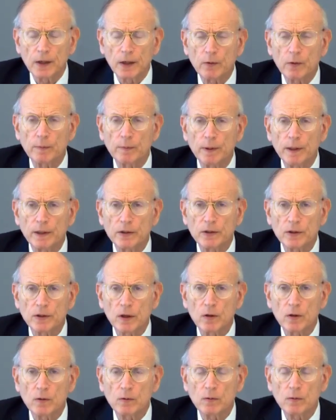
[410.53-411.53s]
It would be
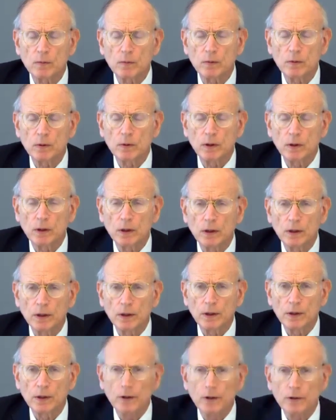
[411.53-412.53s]
so
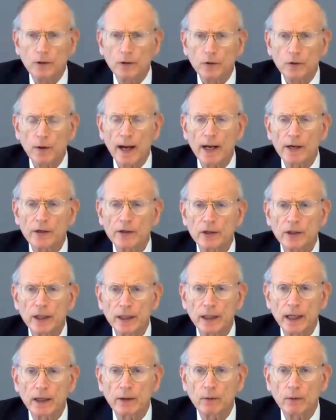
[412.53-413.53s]

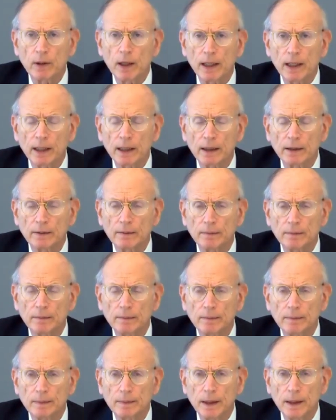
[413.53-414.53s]
tragic and ironic
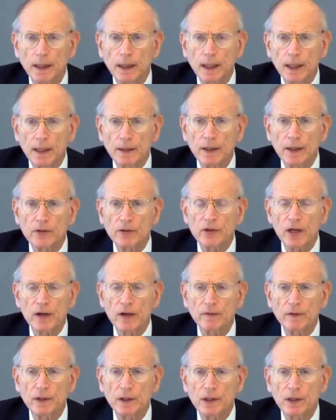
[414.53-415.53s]
that
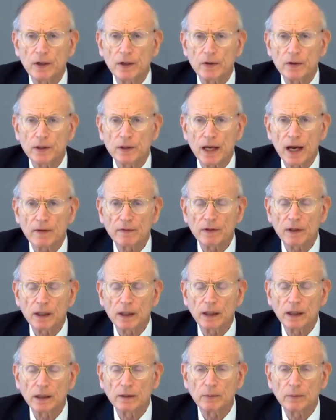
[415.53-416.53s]
70 years after
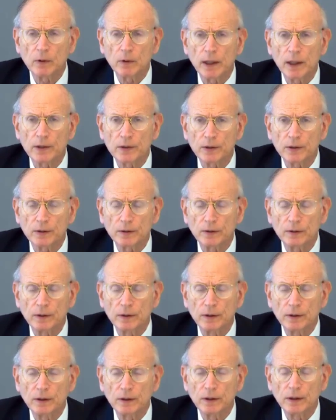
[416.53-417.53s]
the liberation
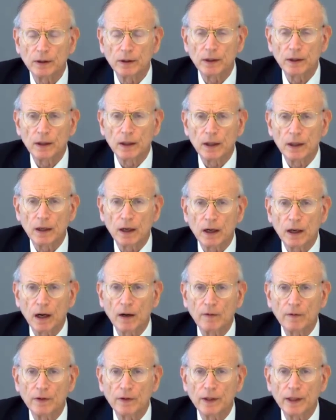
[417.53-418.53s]

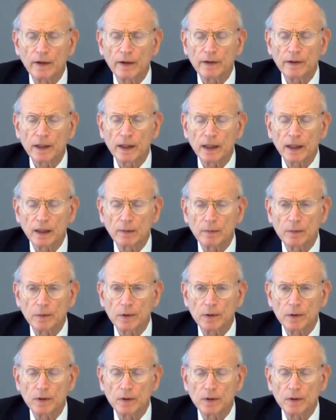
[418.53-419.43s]
of the death camps,